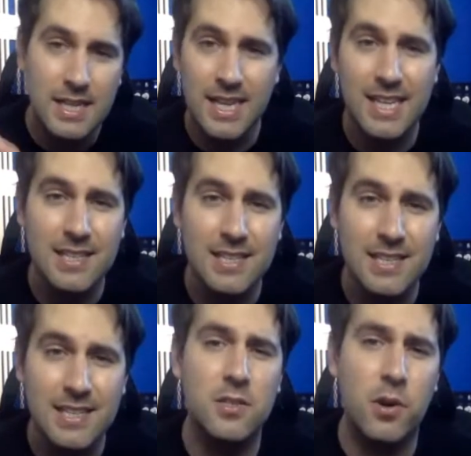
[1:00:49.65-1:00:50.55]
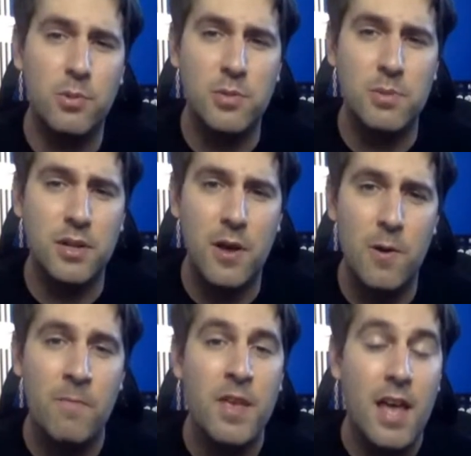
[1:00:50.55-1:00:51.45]
Link is in the description
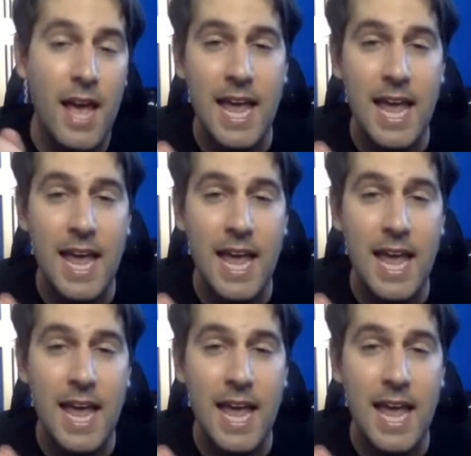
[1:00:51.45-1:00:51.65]
below.